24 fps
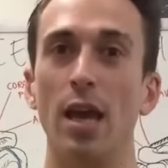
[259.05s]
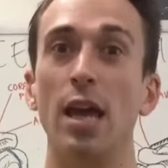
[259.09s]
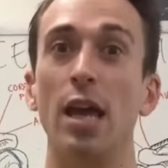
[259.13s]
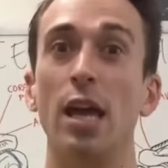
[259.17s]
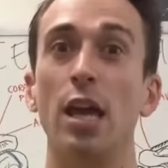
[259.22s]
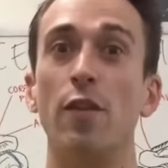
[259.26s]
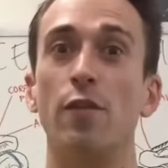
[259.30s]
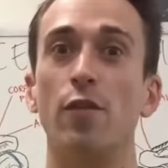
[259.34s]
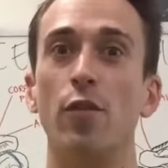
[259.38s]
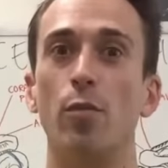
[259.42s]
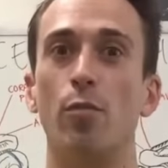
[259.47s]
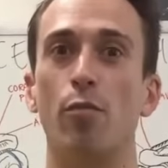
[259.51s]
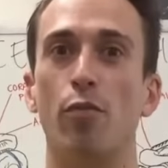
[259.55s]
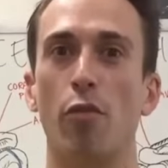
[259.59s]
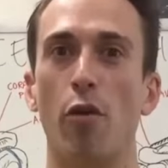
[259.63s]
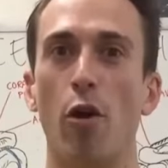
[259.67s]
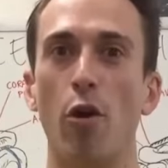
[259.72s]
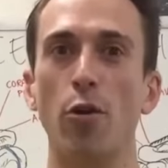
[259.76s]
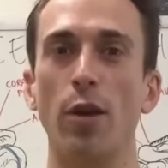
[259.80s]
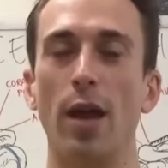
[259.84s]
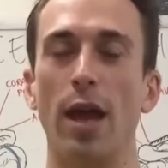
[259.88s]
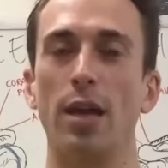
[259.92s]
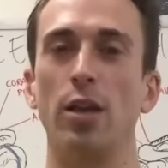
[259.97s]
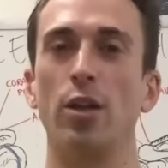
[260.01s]
If you
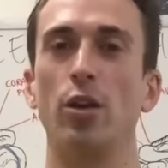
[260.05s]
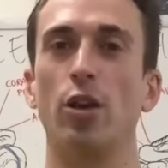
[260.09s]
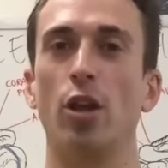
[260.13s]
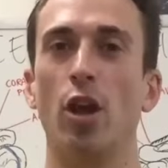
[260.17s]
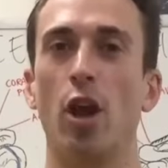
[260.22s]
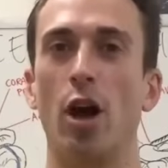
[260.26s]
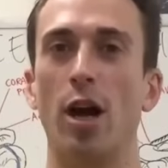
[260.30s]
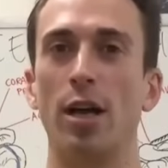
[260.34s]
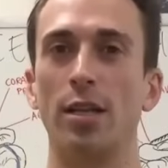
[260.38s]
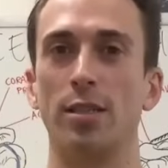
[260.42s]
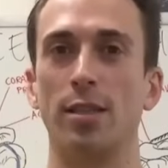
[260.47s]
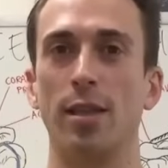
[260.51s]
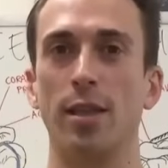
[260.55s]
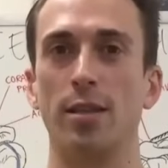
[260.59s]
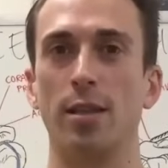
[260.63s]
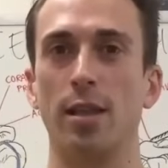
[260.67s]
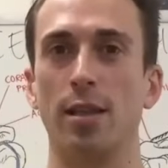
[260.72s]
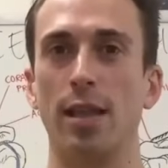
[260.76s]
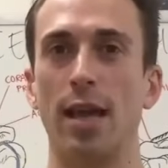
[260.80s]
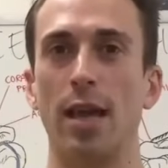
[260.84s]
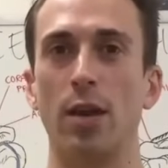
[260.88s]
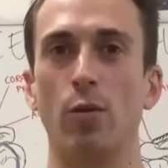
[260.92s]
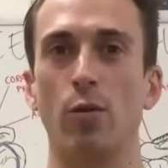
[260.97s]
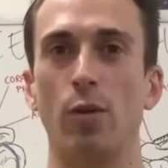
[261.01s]
pronate, you're gonna isolate the
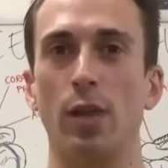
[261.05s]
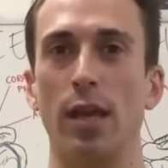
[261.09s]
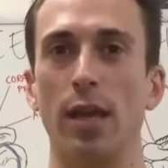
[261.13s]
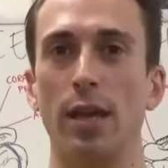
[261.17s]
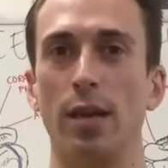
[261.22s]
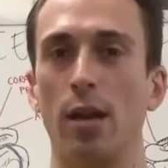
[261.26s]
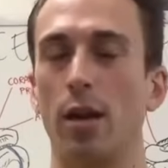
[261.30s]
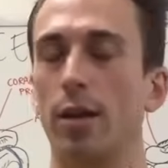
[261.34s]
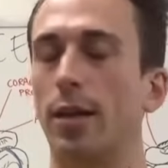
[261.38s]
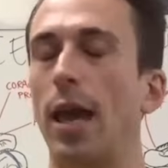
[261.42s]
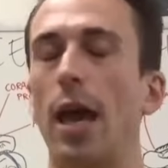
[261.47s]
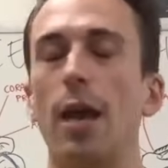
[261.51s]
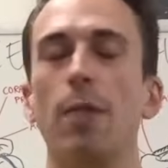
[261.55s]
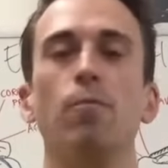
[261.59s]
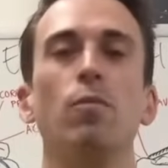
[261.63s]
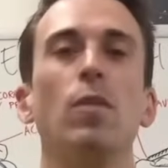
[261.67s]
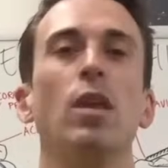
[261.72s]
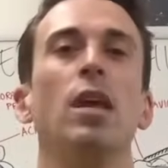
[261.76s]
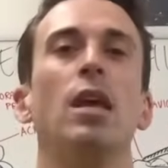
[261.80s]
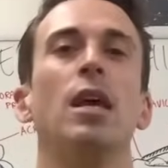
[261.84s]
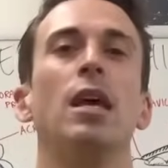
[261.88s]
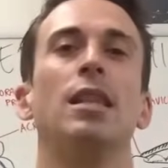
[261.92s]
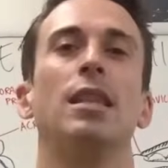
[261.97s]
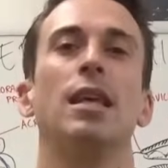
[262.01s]
lateral head. Okay,
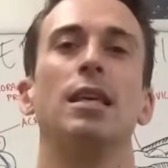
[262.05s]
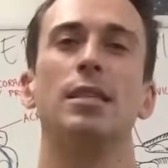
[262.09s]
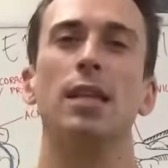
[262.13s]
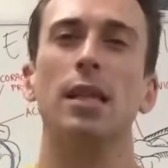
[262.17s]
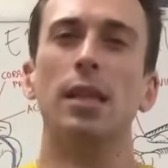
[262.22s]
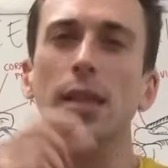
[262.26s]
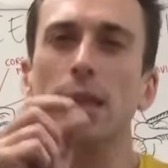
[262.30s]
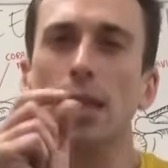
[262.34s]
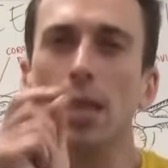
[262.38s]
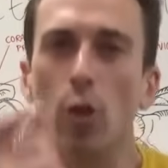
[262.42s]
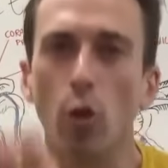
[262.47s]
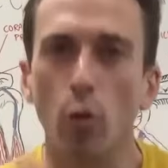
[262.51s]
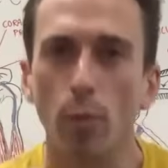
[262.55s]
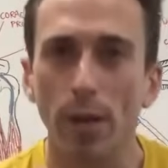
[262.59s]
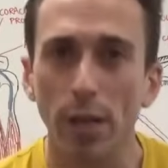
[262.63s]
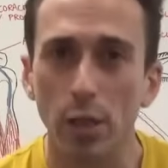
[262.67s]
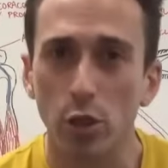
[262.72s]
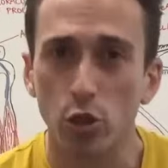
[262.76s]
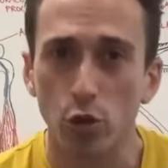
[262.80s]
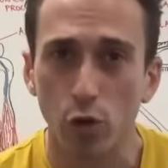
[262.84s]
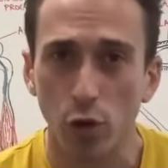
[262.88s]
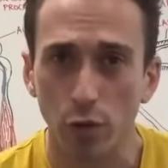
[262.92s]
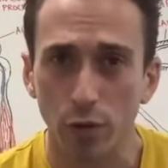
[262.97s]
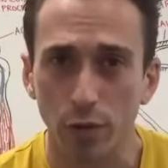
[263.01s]
there's a little bit of
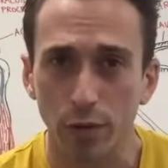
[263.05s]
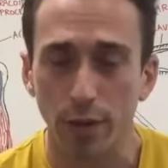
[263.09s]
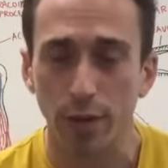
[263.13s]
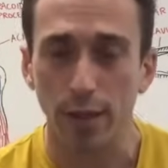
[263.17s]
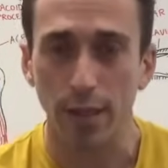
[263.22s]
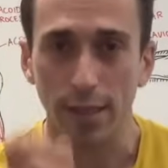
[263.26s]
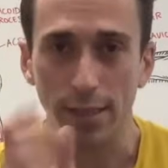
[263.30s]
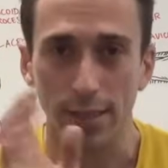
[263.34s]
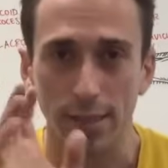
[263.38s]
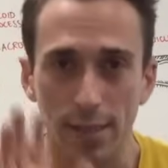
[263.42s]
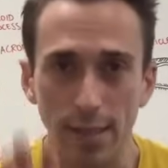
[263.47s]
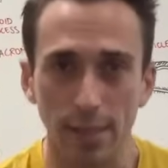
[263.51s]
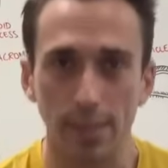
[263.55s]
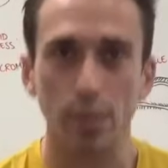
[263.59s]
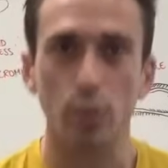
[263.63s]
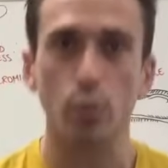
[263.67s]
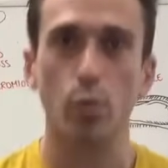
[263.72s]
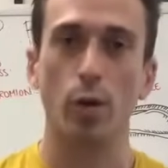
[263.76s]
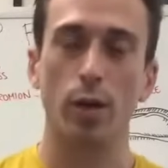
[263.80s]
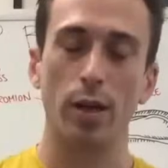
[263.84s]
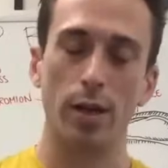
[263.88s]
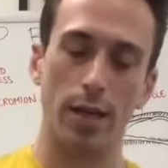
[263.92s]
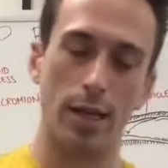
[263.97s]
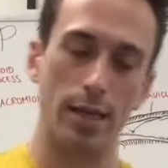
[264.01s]
truth to this. This is
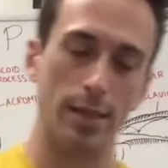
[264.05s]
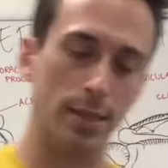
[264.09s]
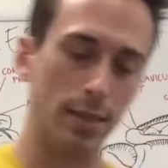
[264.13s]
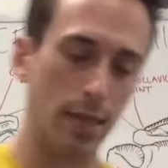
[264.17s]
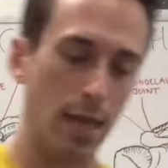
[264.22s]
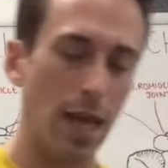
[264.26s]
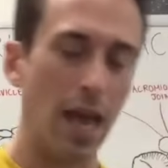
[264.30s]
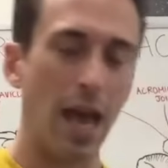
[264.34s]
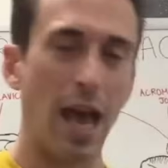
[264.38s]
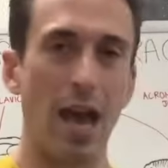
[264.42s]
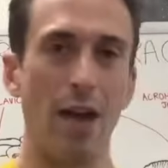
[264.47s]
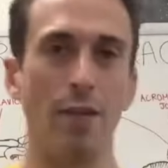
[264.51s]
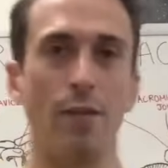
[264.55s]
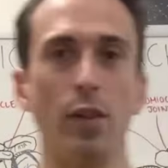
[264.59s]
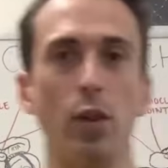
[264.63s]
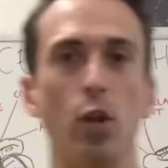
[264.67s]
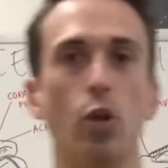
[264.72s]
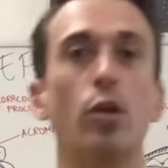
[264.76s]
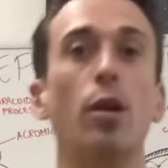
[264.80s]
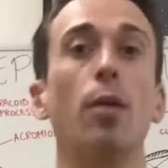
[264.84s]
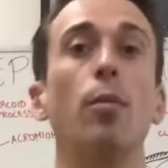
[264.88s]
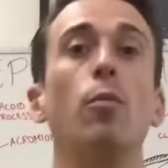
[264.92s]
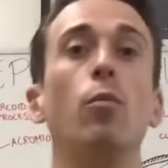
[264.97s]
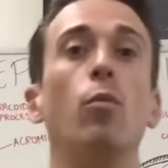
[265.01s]
what it is. Have a
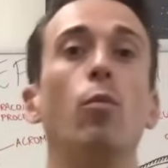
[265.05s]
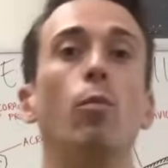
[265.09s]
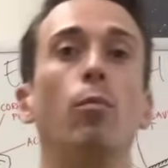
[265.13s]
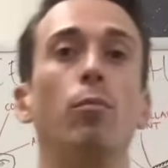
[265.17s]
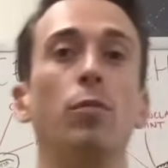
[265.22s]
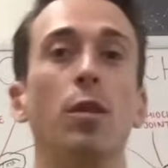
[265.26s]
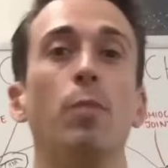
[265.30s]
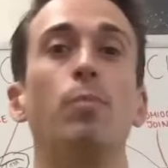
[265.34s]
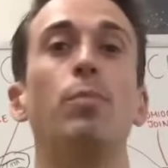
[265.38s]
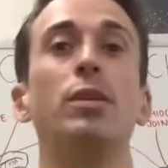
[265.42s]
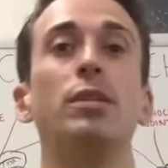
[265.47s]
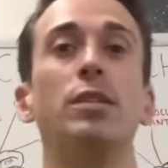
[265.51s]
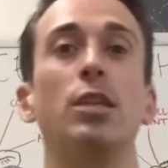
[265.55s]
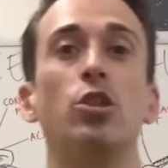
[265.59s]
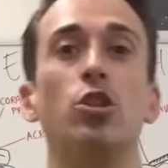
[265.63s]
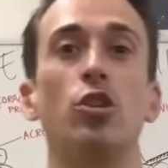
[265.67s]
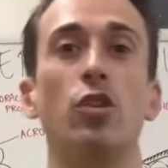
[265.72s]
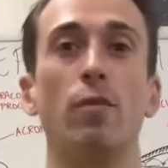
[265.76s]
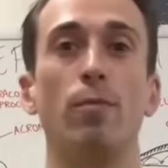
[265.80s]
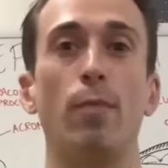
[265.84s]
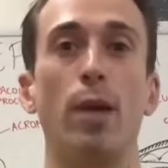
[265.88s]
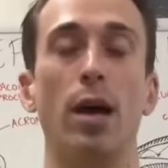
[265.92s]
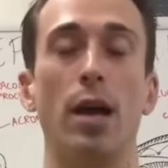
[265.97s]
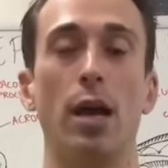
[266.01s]
look at the position
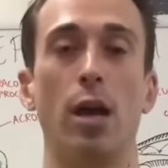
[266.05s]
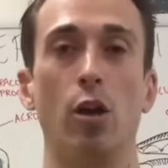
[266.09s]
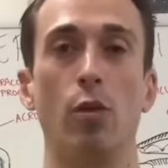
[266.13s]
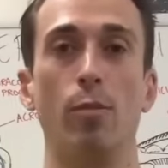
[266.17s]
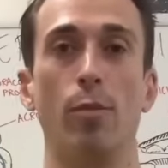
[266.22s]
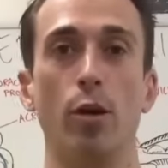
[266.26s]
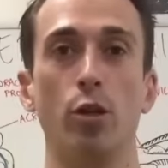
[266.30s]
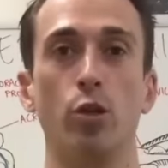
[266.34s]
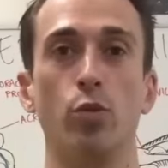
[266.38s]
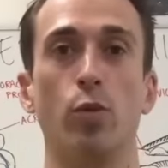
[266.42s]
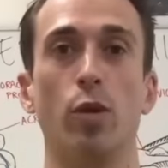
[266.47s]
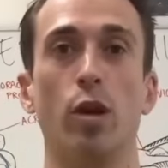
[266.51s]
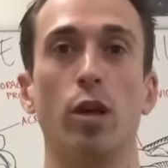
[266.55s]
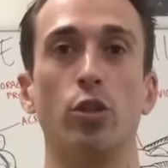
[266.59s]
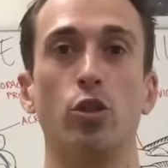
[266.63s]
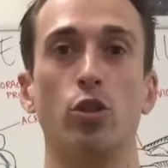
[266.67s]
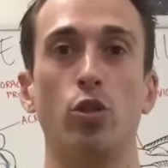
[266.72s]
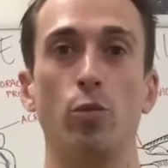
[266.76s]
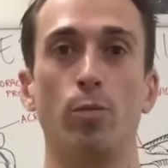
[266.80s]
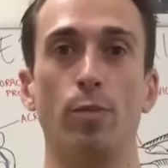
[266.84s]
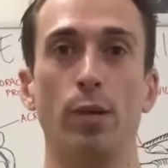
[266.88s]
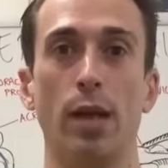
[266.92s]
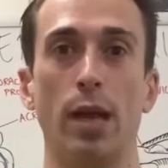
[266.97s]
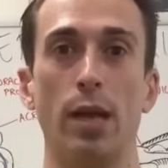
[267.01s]
of my elbows when I
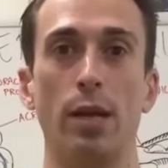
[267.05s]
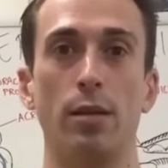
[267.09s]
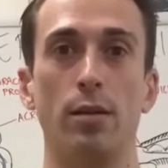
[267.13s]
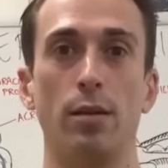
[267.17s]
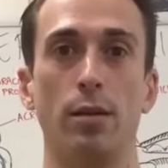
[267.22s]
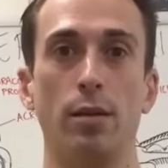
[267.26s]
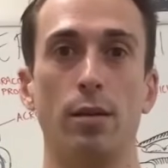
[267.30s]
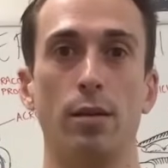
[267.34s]
supinate